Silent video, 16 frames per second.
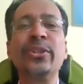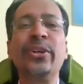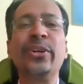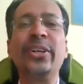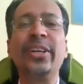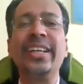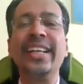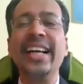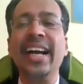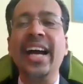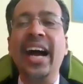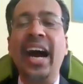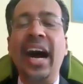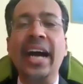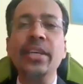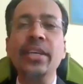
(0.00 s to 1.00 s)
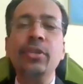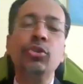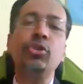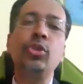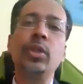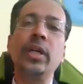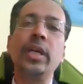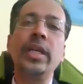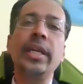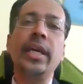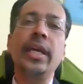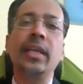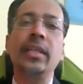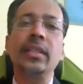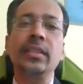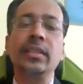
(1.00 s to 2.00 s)
so I used to
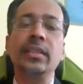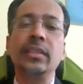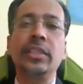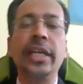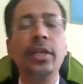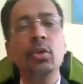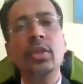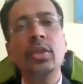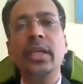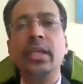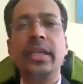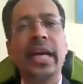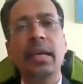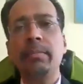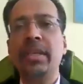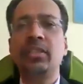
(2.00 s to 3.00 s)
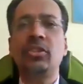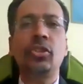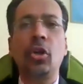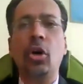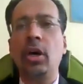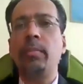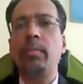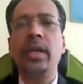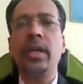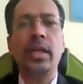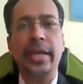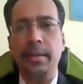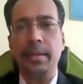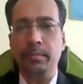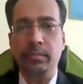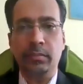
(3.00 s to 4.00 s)
earlier schedule the time as normal
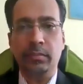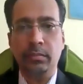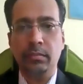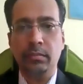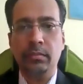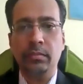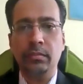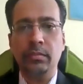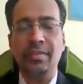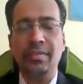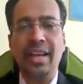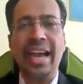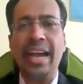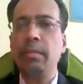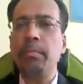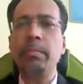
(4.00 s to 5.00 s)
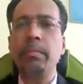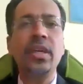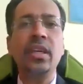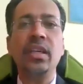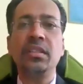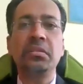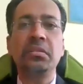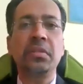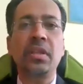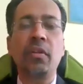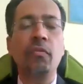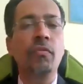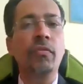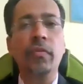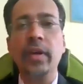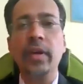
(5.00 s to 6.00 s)
time and be
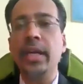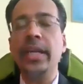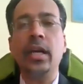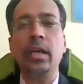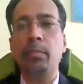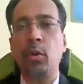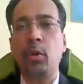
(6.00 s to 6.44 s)
very